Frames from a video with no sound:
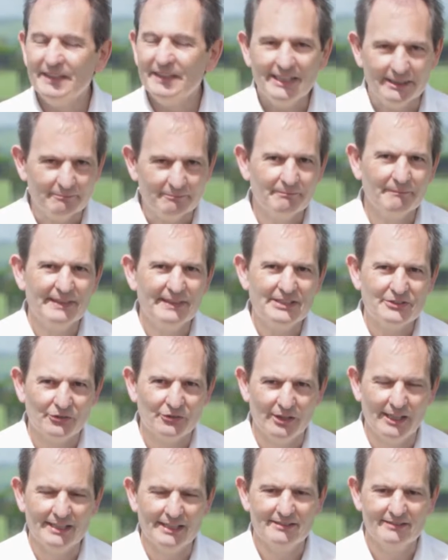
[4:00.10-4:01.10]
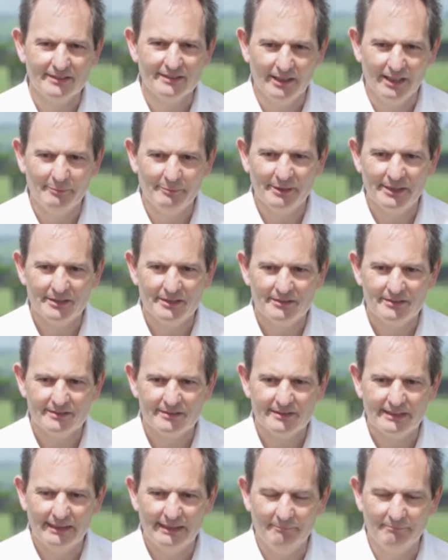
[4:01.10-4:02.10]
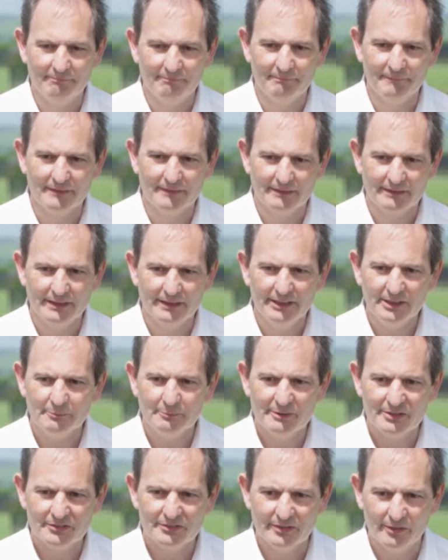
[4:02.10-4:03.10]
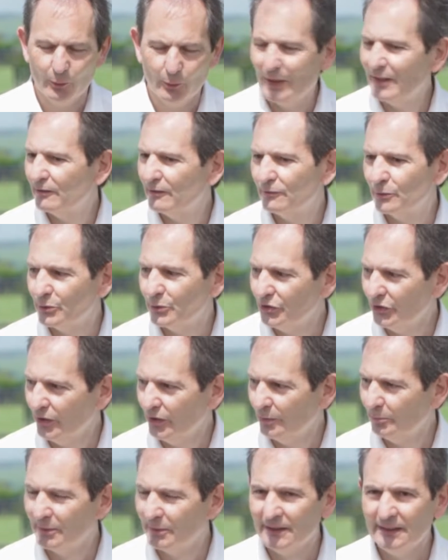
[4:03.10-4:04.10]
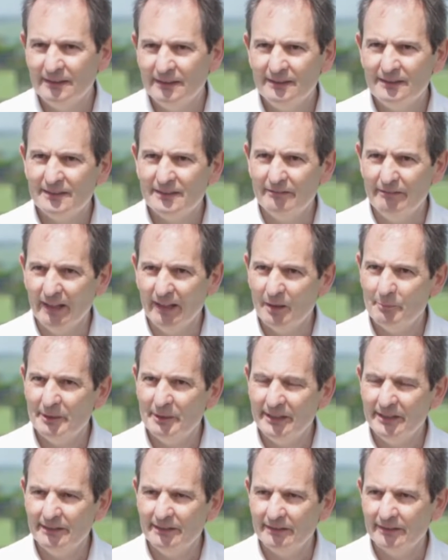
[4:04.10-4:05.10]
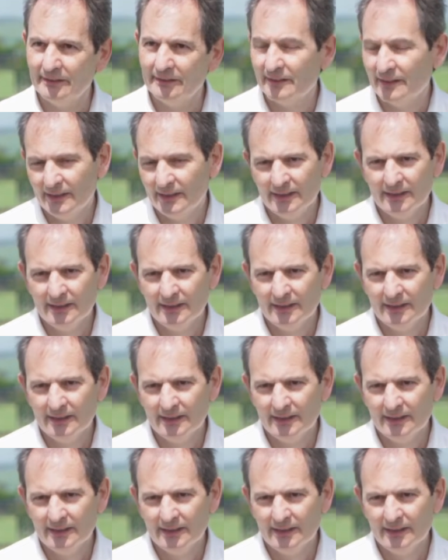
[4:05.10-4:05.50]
Yeah, that's right. So I mean, it's the Hickmans did a wonderful job developing it, and